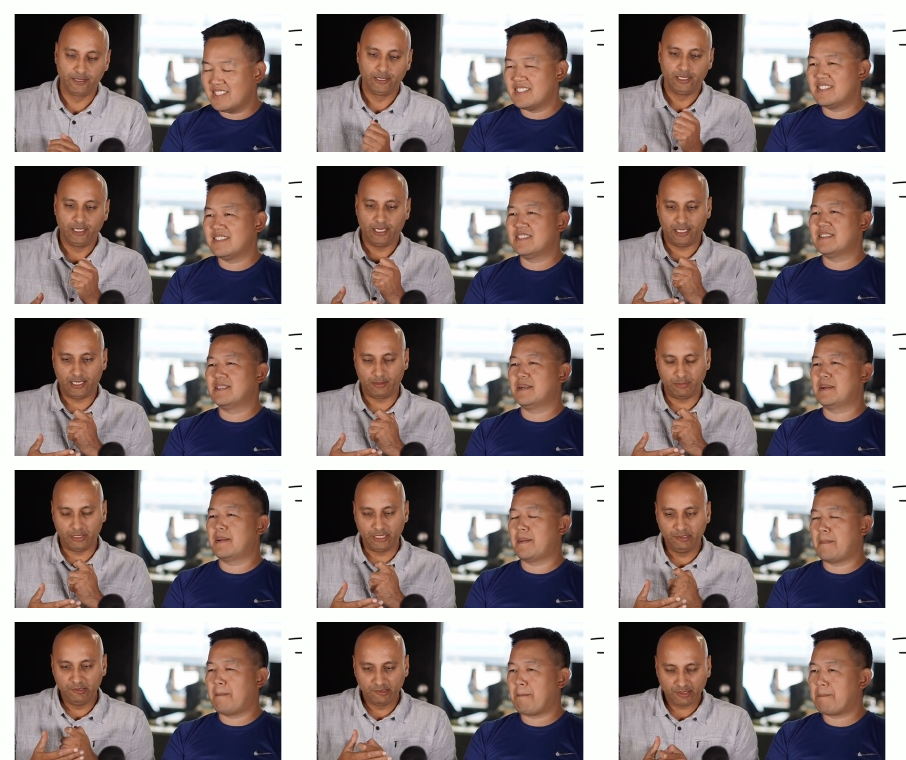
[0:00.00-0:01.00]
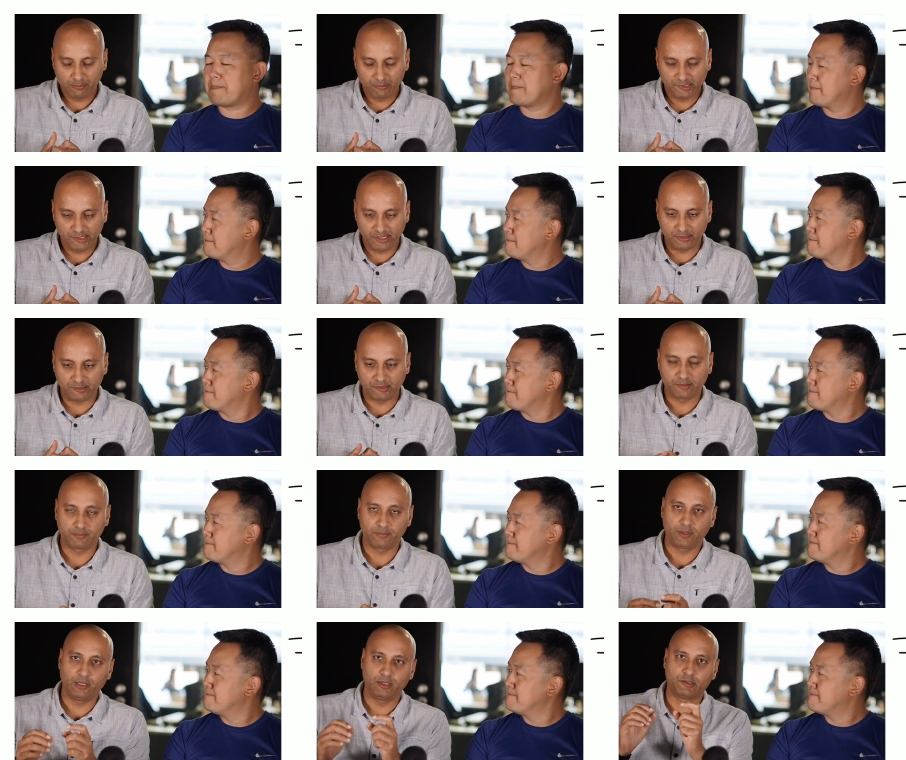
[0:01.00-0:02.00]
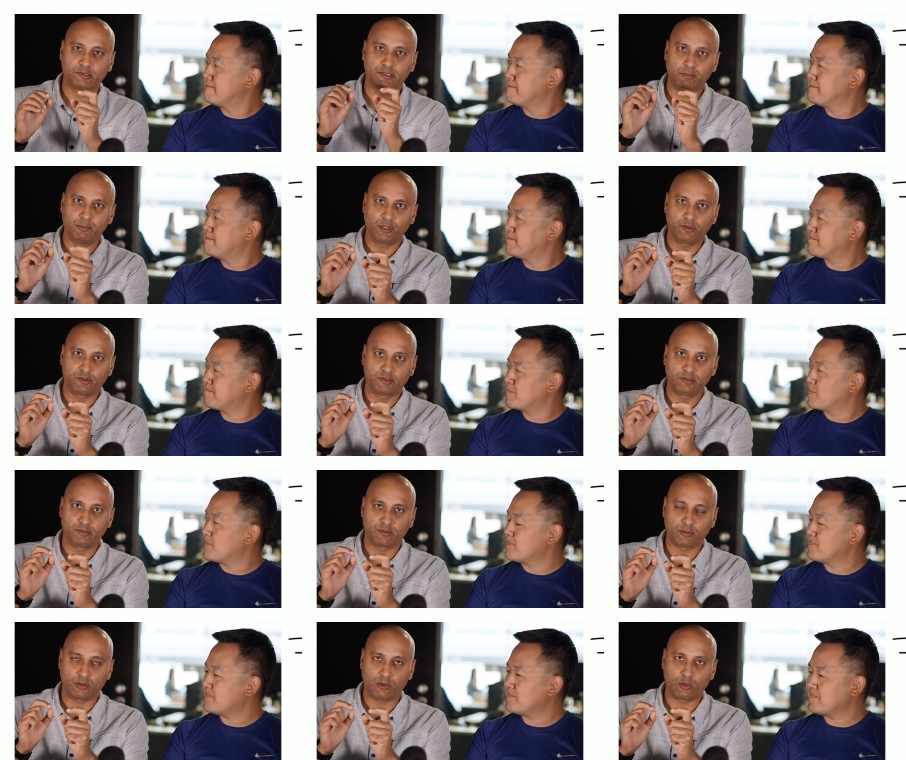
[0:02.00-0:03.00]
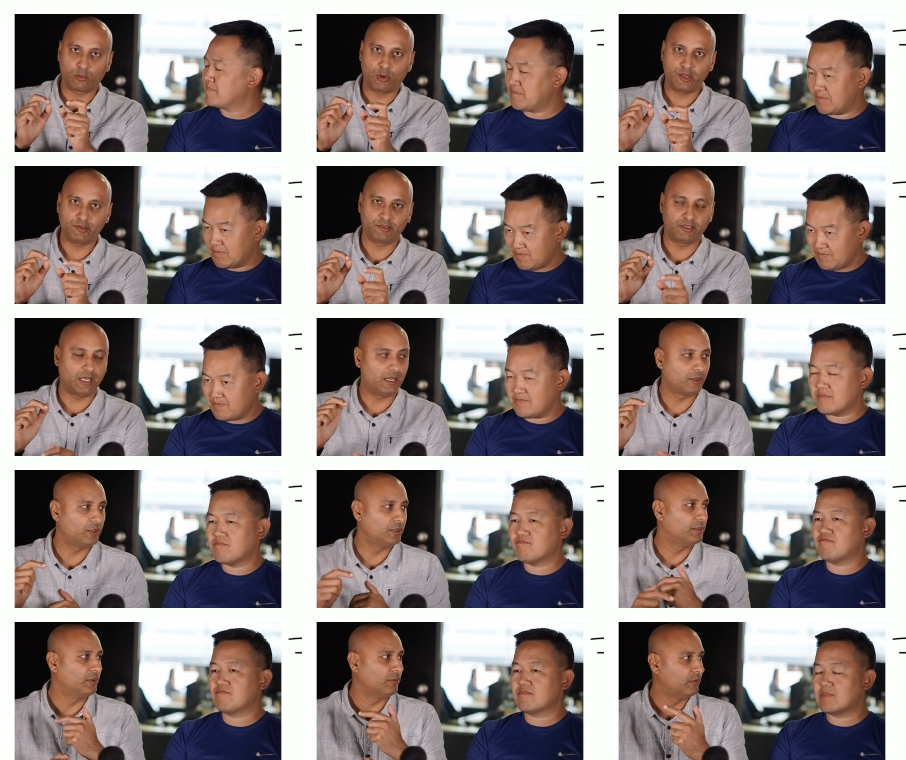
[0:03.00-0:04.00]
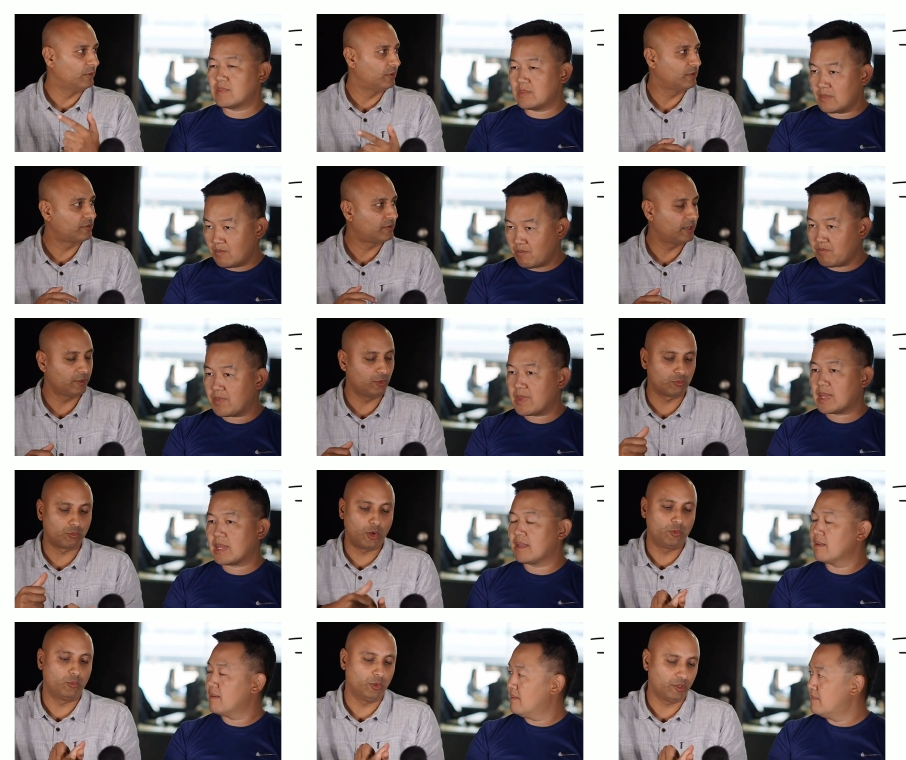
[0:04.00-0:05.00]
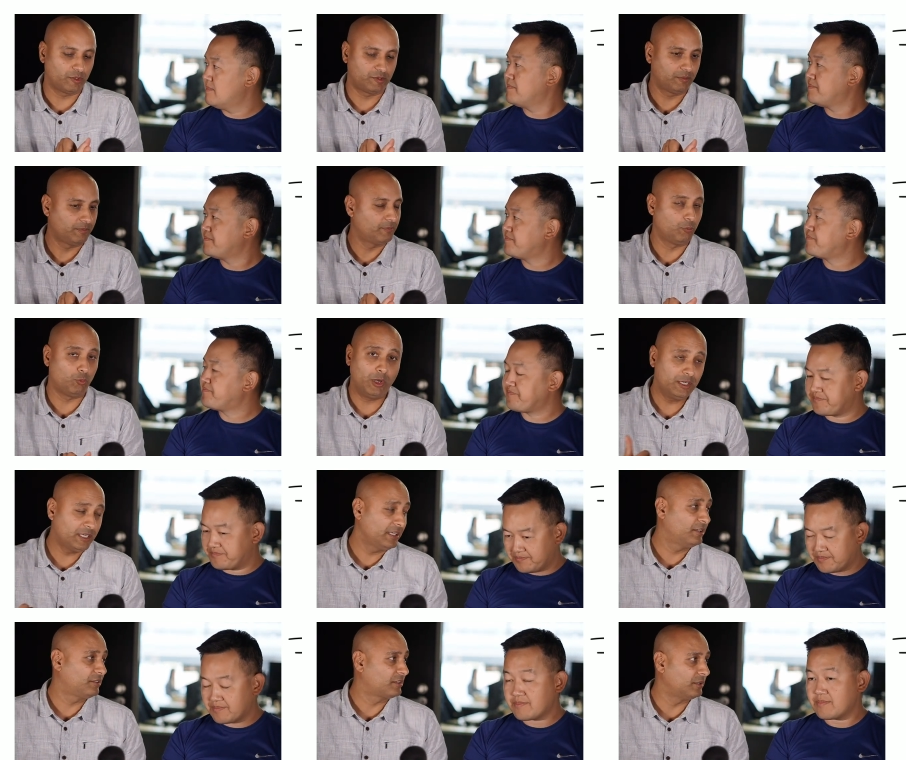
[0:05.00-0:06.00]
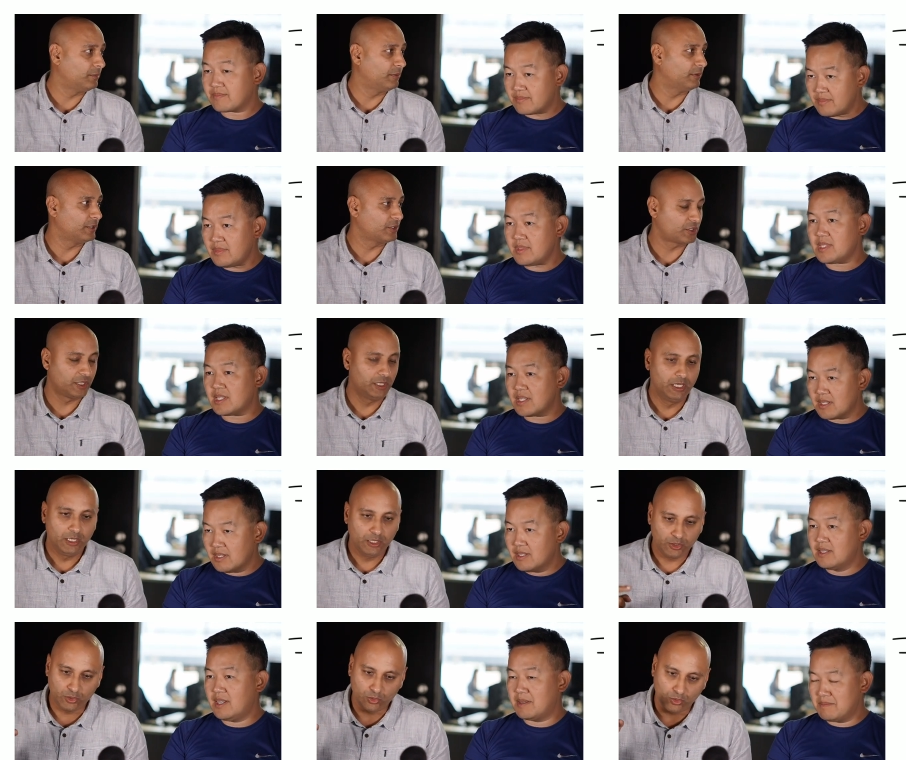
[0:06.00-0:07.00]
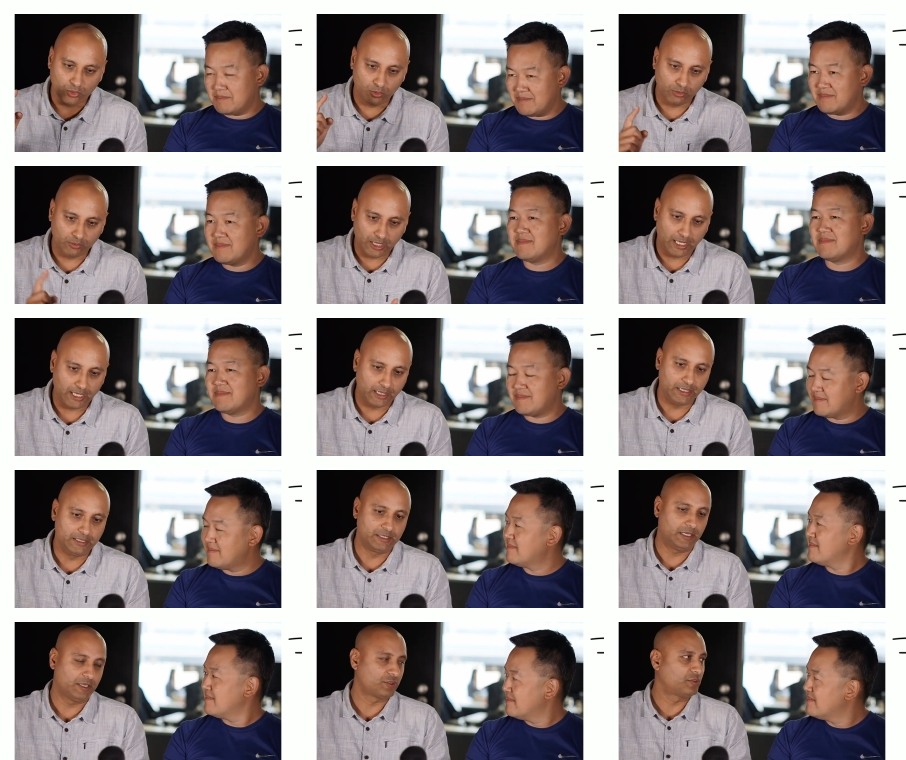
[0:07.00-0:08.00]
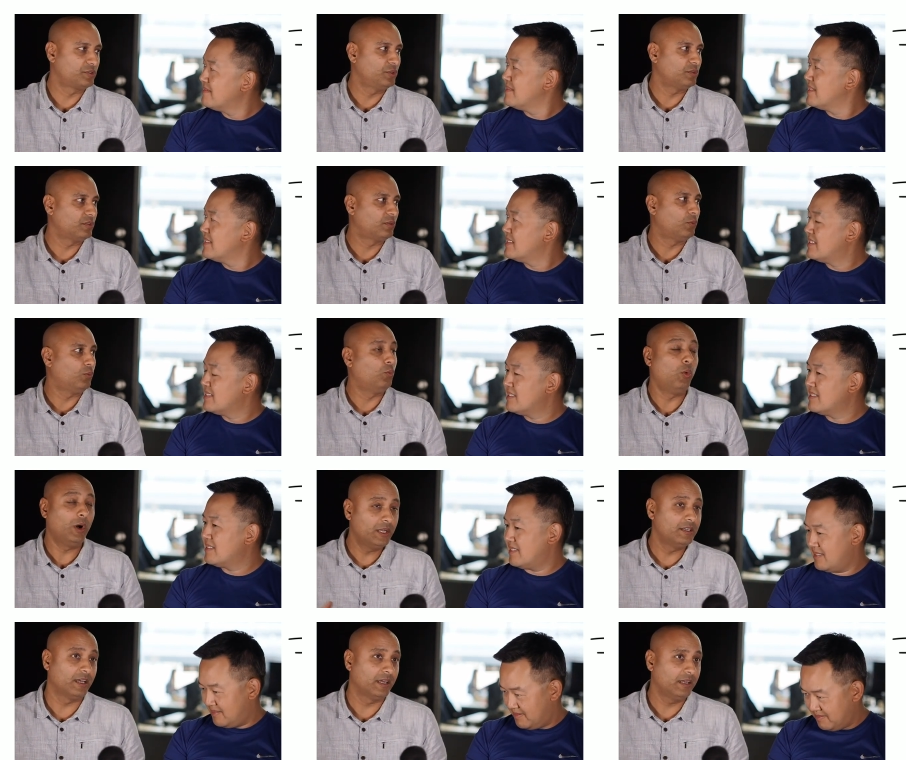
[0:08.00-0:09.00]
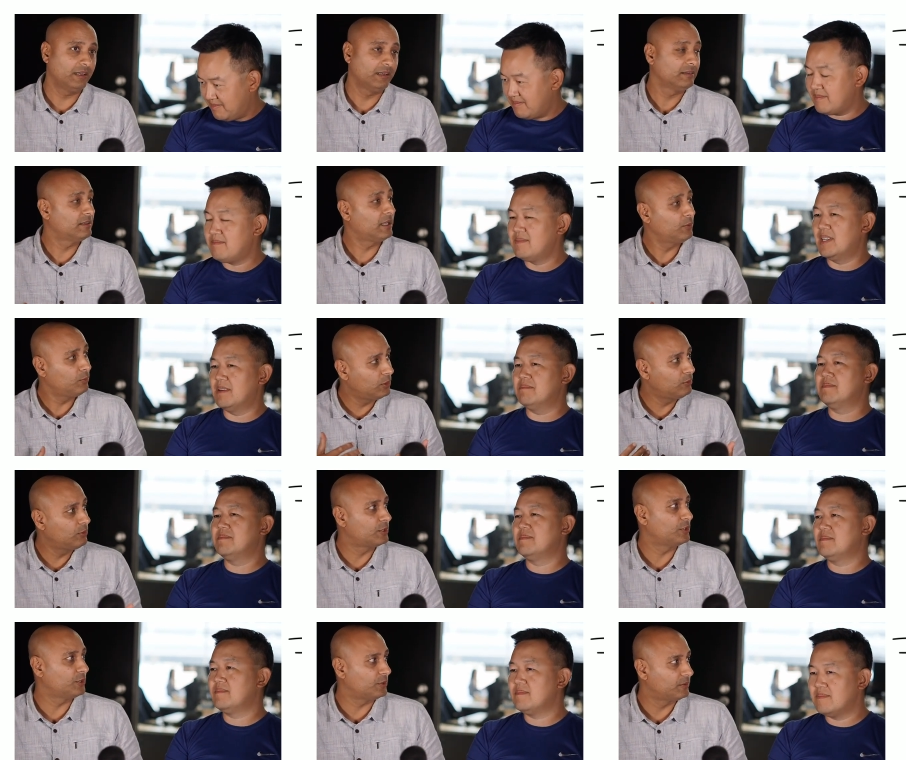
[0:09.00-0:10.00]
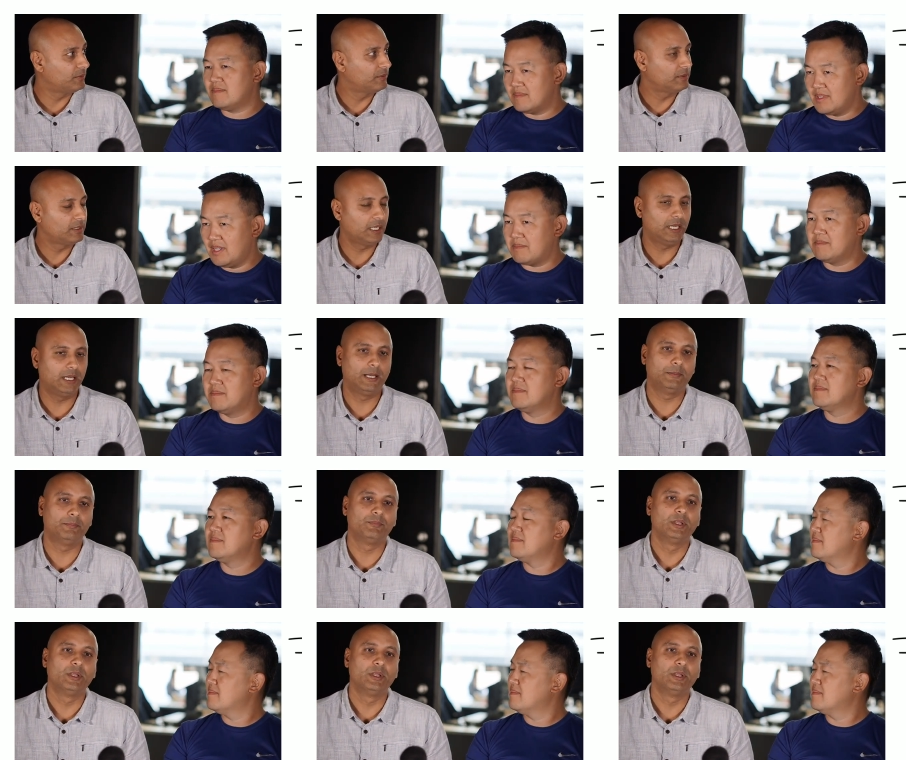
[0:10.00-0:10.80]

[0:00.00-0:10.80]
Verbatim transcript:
Speaker 1: um, in some sense some of those things that are on a horizon are going to be reversed, right? Your roadworks, one day that's going to be finished. Yep. Your uh, international students, one day they yep. will return. Yep. Um,